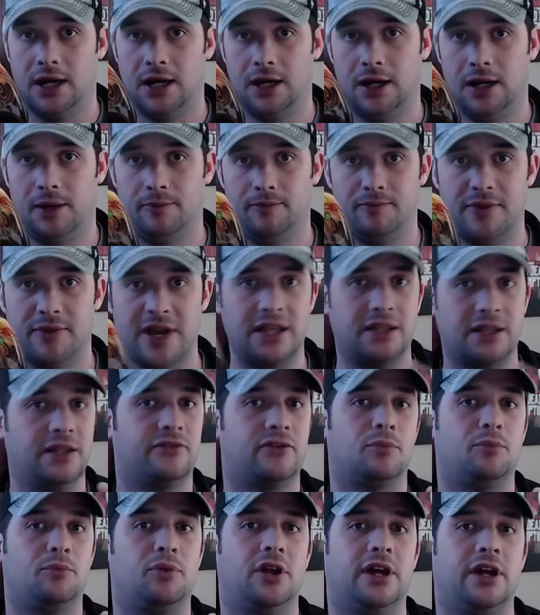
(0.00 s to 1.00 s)
mainly for
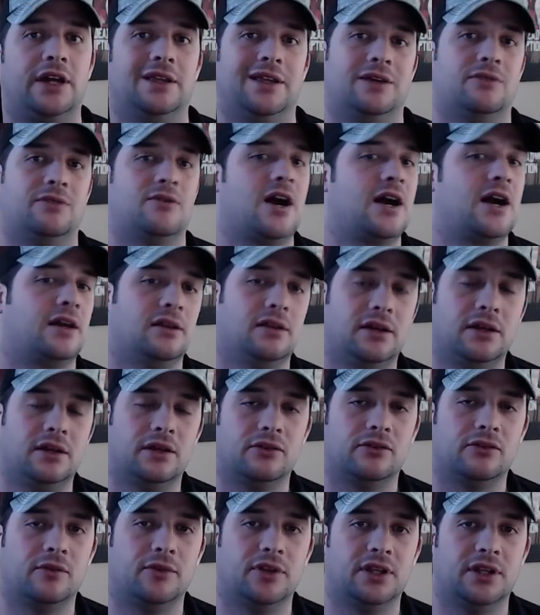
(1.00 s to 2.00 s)
playing like Rocket League or
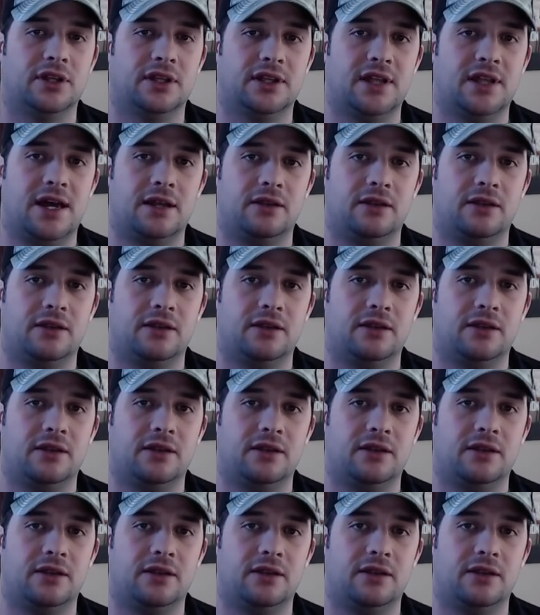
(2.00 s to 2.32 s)
something like that.